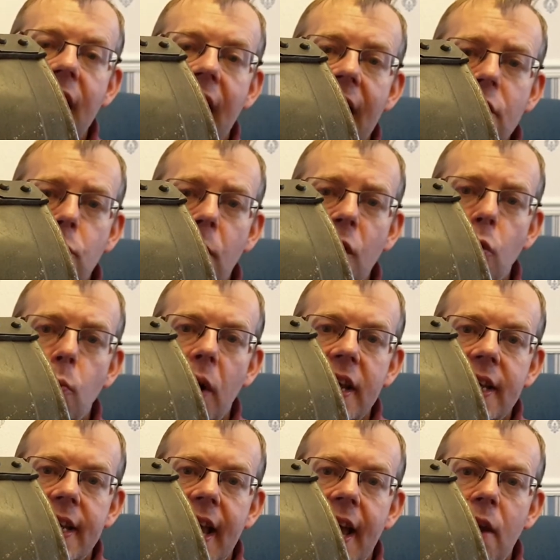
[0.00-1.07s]
as we always
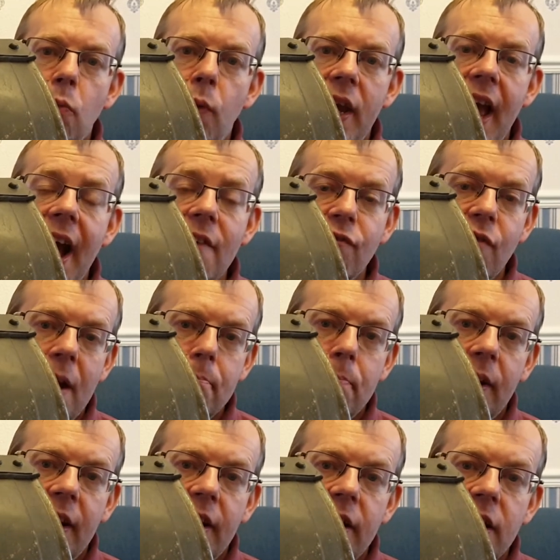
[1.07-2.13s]
say, we have
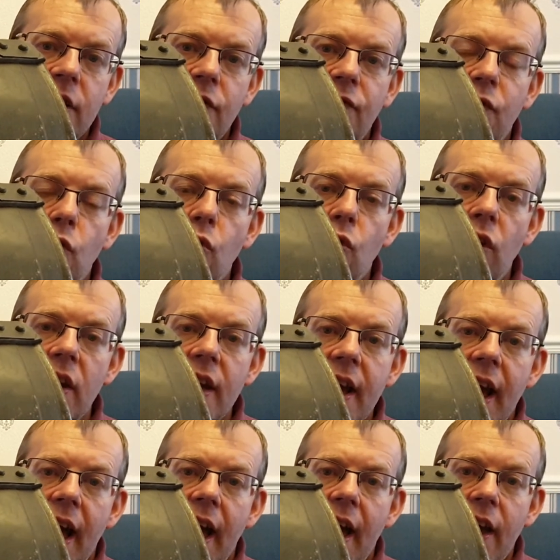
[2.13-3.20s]
replicas for
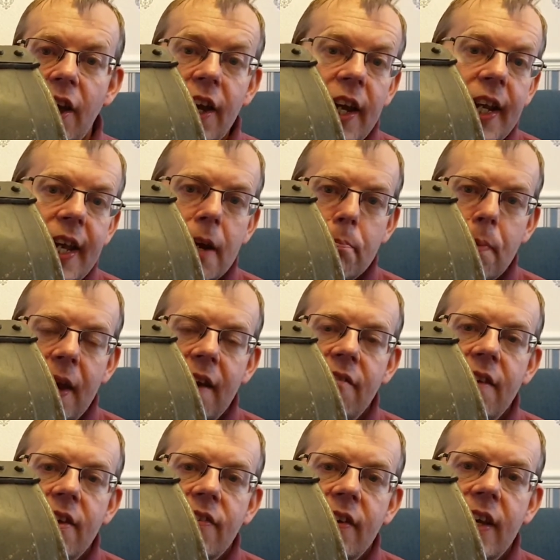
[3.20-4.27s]
earlier
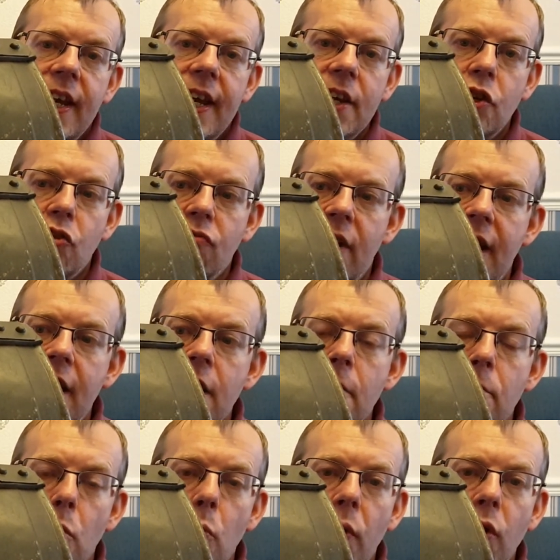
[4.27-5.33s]
periods in history,
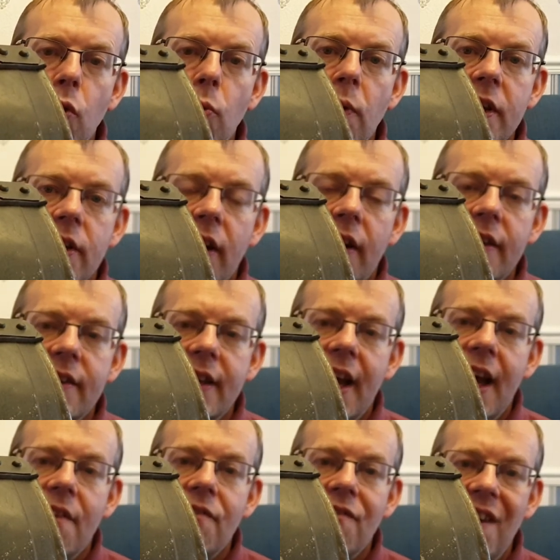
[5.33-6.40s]
but we always like to
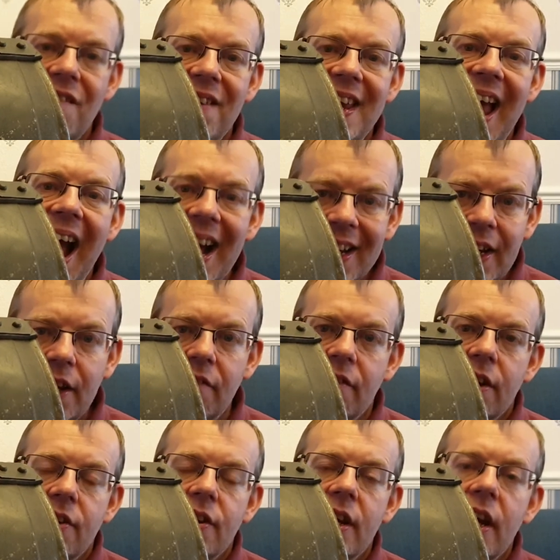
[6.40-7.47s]
have very
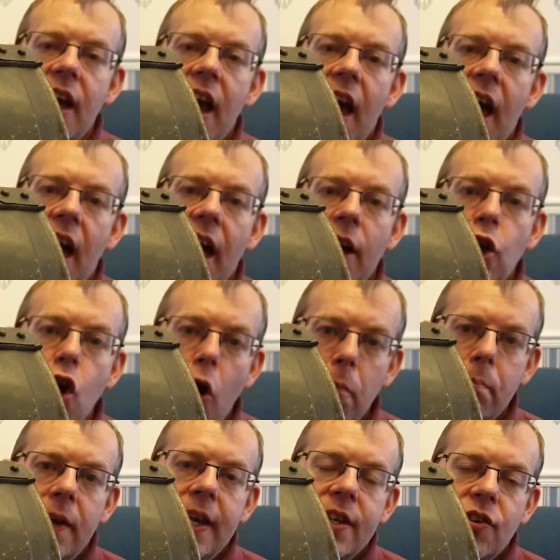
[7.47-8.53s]
accurate
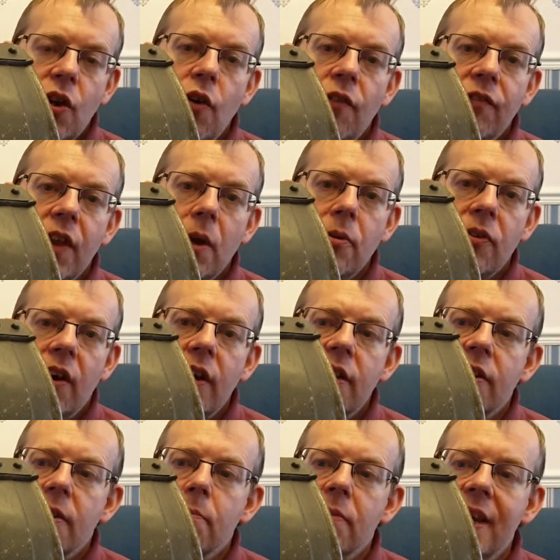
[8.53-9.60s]
copies of those
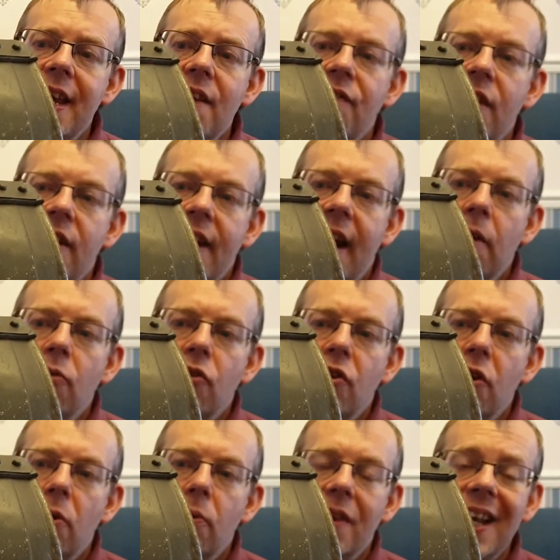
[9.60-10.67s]
items, even down
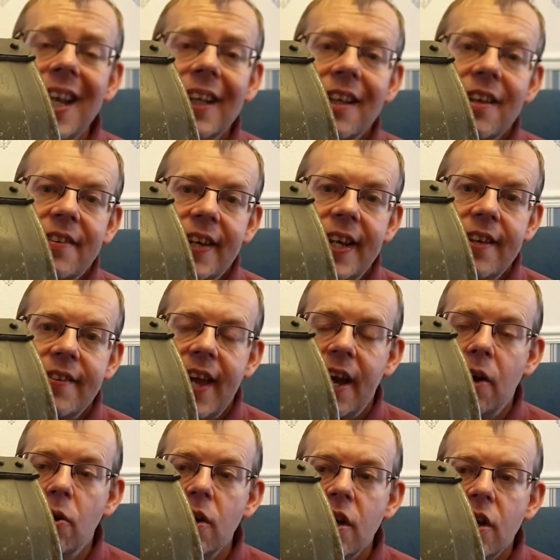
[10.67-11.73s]
to the little
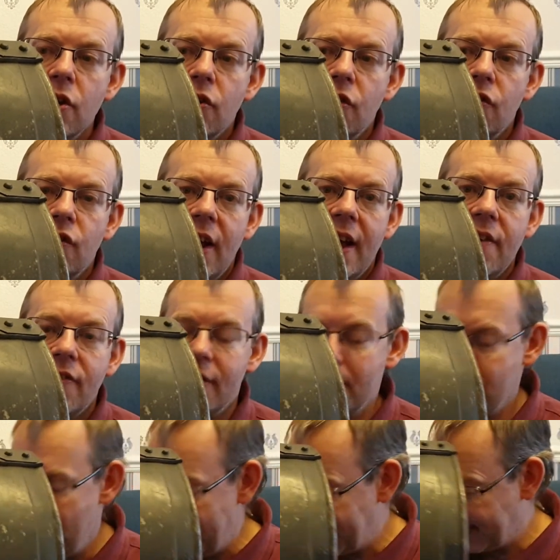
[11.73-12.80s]
detail such as the
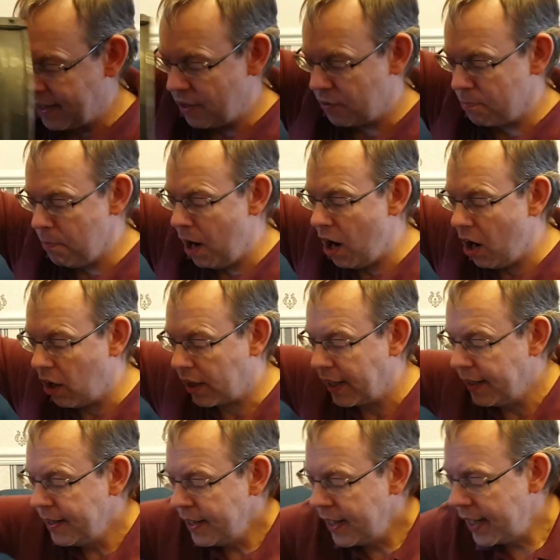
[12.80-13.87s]
maker's mark.
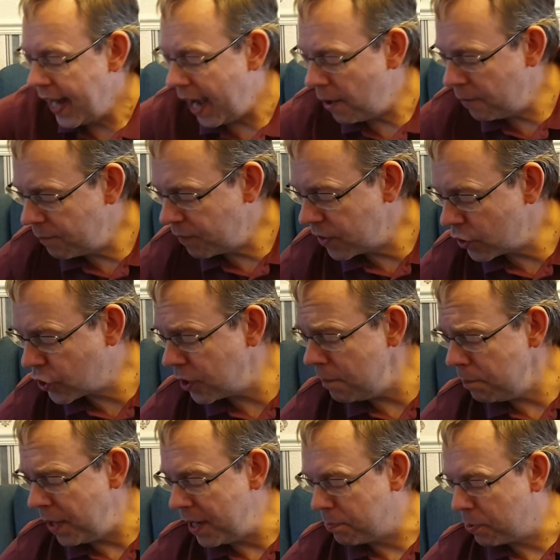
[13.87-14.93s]
Now, some
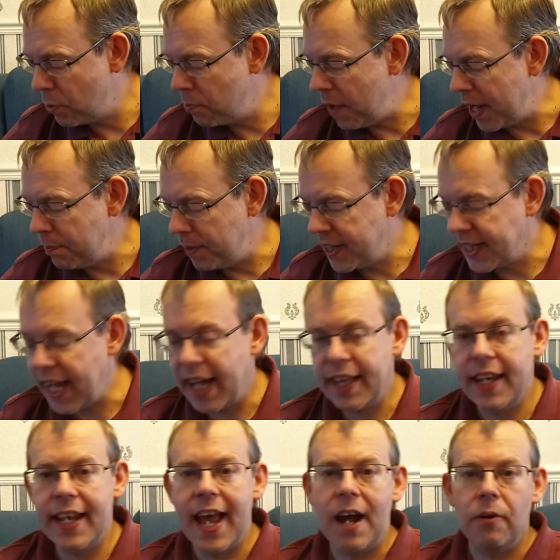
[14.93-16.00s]
people may be sat
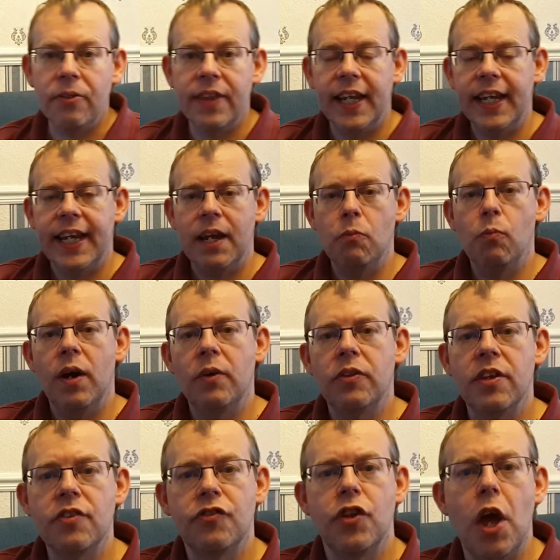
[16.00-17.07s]
there now thinking, well,
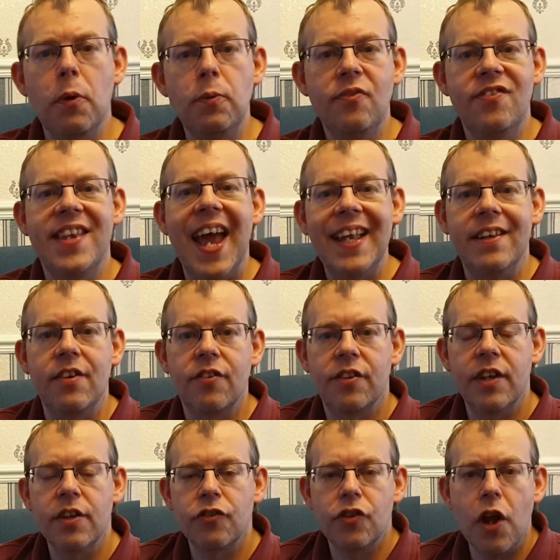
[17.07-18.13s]
there's no dent,
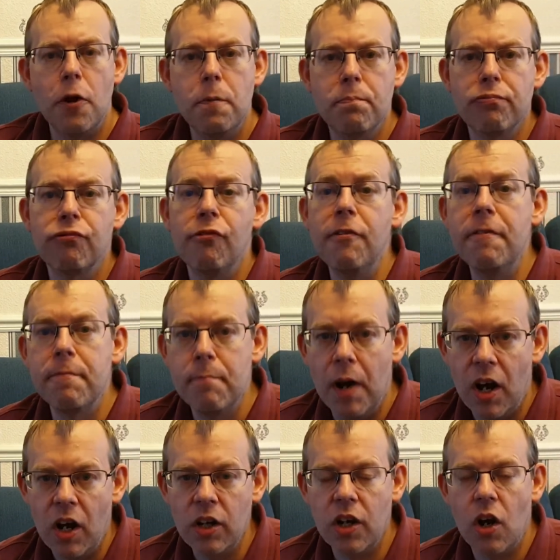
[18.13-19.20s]
there's no proof
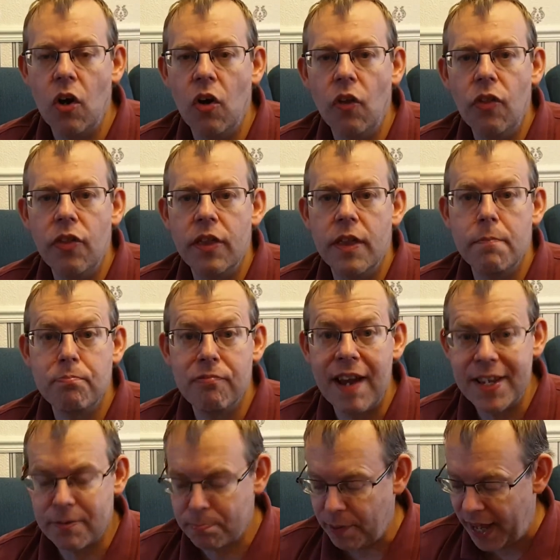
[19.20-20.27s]
mark on the
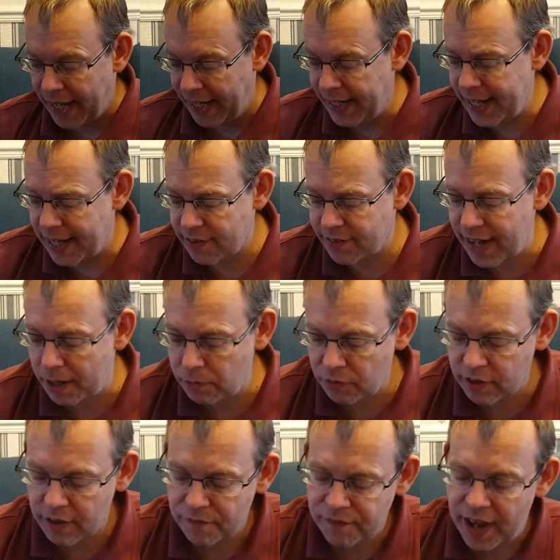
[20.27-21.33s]
breastplate. And that's down
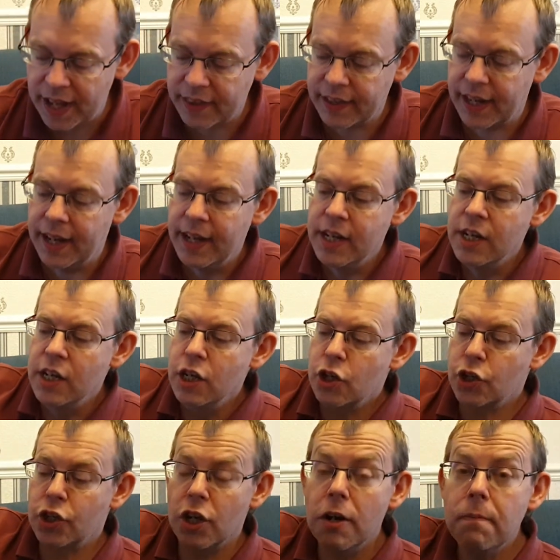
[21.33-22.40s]
to the fact that
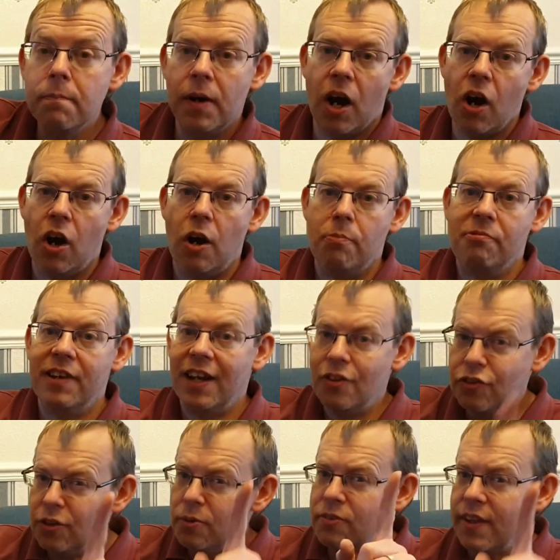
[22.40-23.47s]
some armour, and I
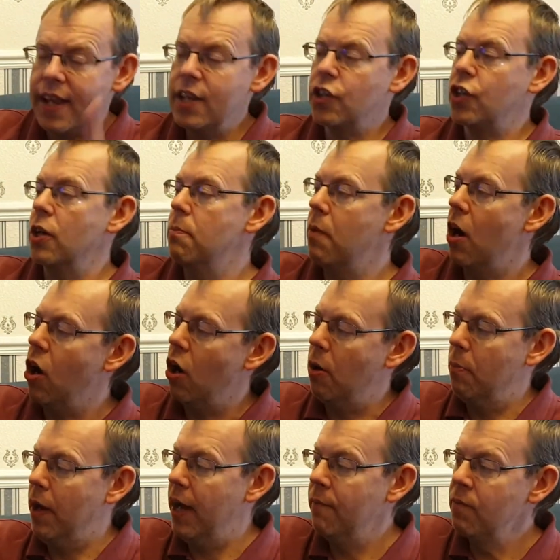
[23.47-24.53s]
do say some
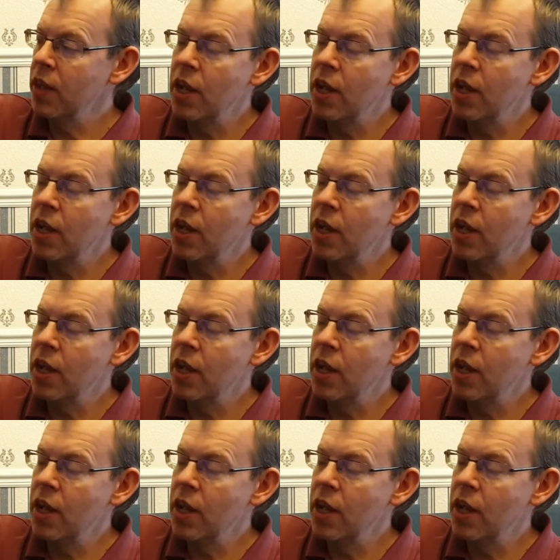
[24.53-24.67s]
armour,